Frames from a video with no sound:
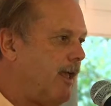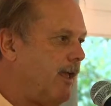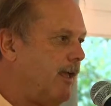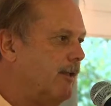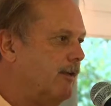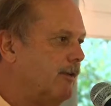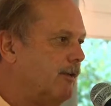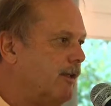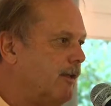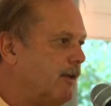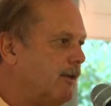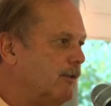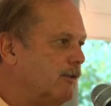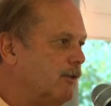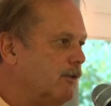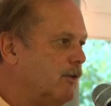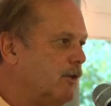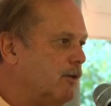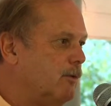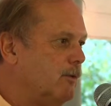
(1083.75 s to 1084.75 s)
And,
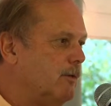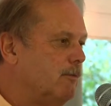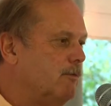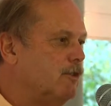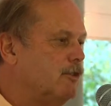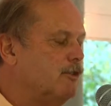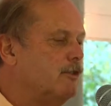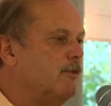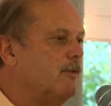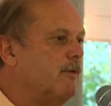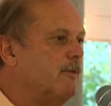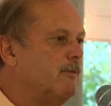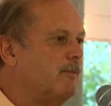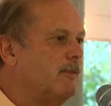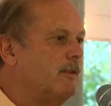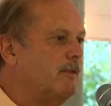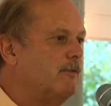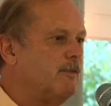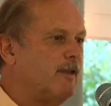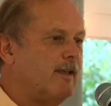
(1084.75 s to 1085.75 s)
you know, it was,
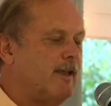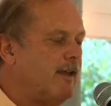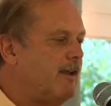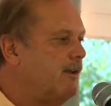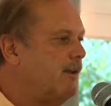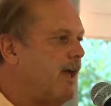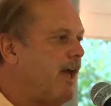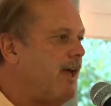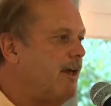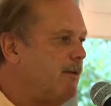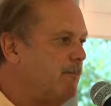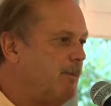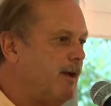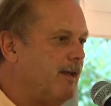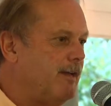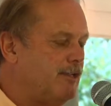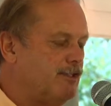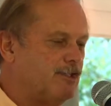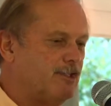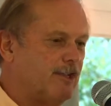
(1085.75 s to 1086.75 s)
if they had a
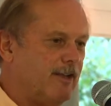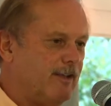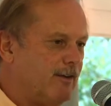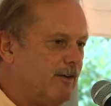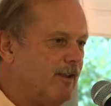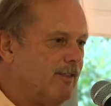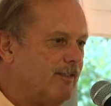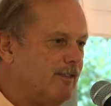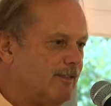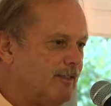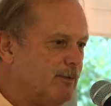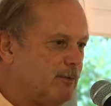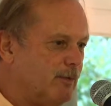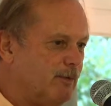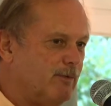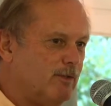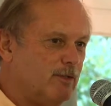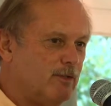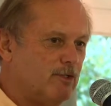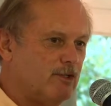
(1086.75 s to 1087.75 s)
body scanner, I think they would
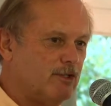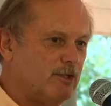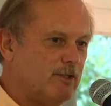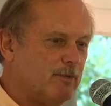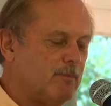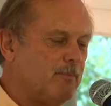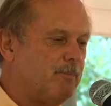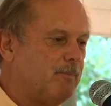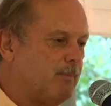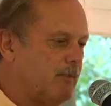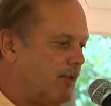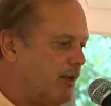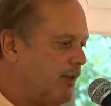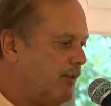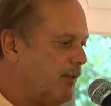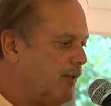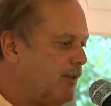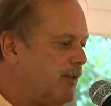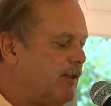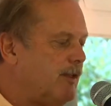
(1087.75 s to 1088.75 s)
have used it.
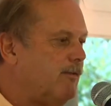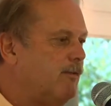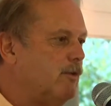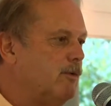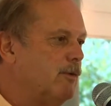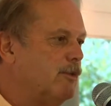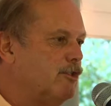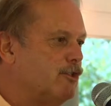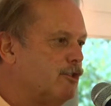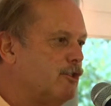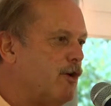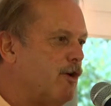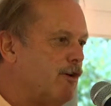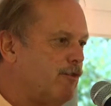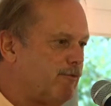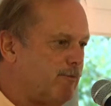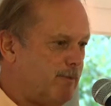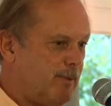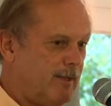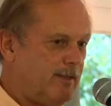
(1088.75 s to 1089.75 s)
And then they give you a
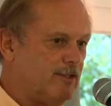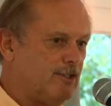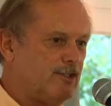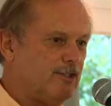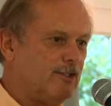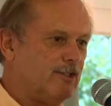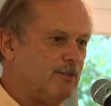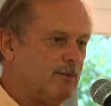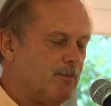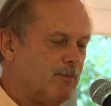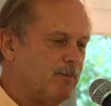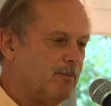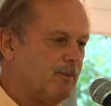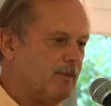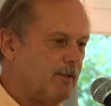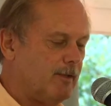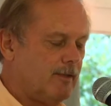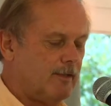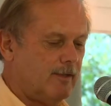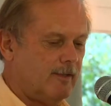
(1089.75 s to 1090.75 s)
soft pencil,
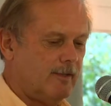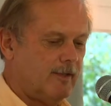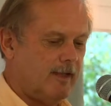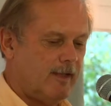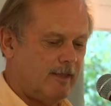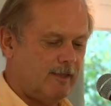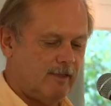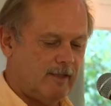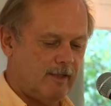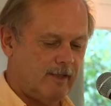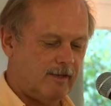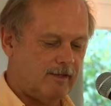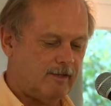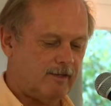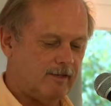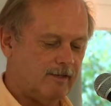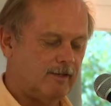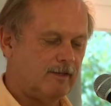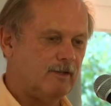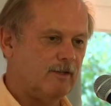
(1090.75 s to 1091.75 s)
and
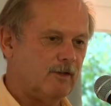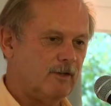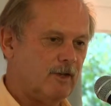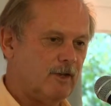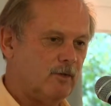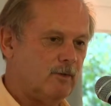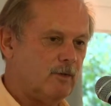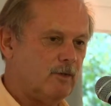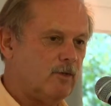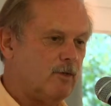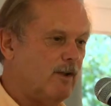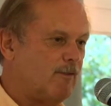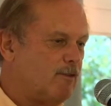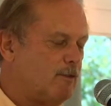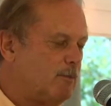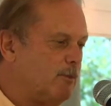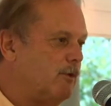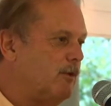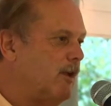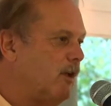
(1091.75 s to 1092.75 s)
then, you know, you have
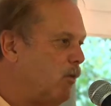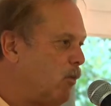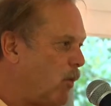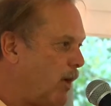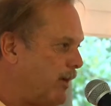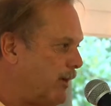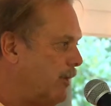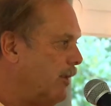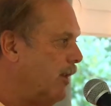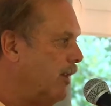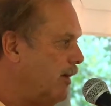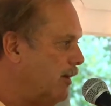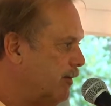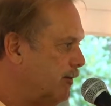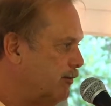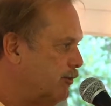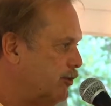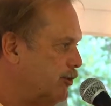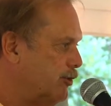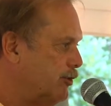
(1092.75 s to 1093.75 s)
to put on white
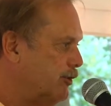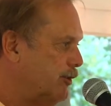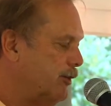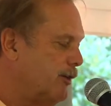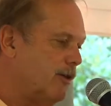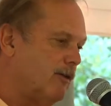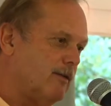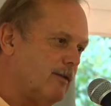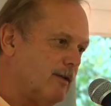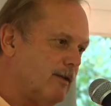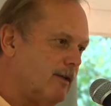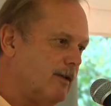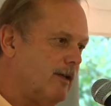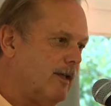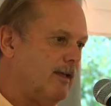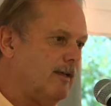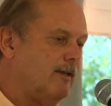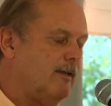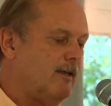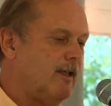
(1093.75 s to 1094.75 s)
gloves, you know.
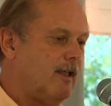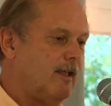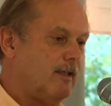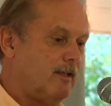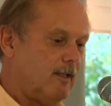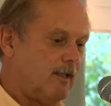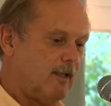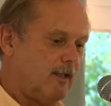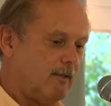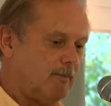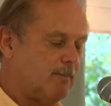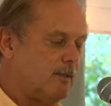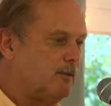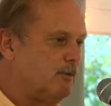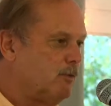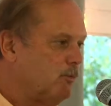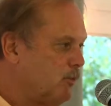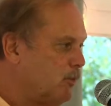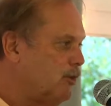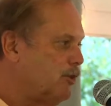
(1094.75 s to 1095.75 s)

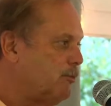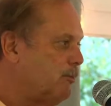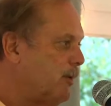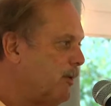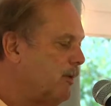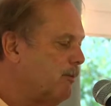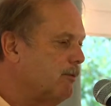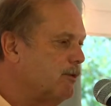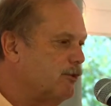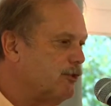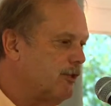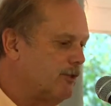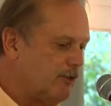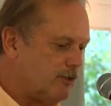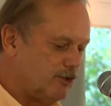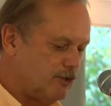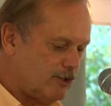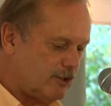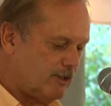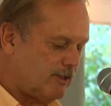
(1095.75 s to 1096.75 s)
But the worst part was then
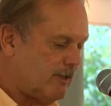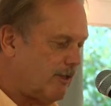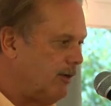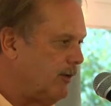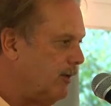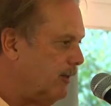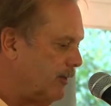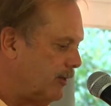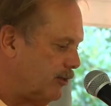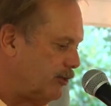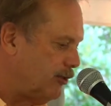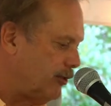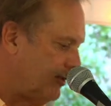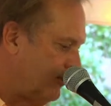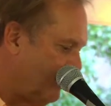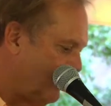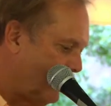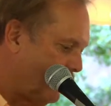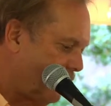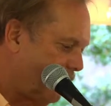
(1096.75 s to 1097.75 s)
you sit there and they're sort
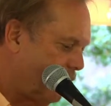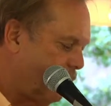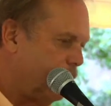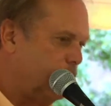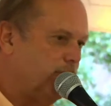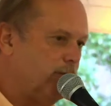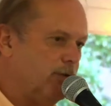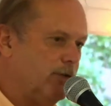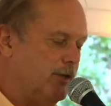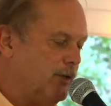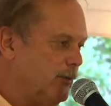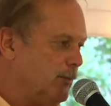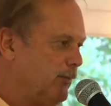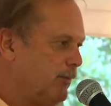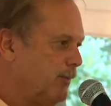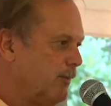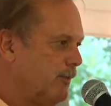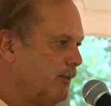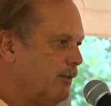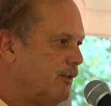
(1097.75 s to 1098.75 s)
of looking over you,
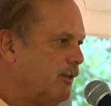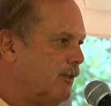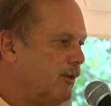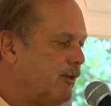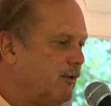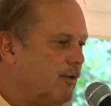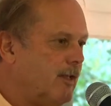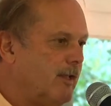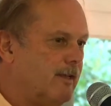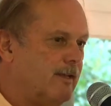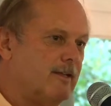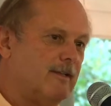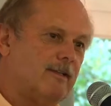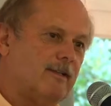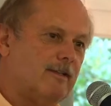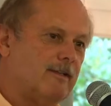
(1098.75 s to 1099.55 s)
you know, like,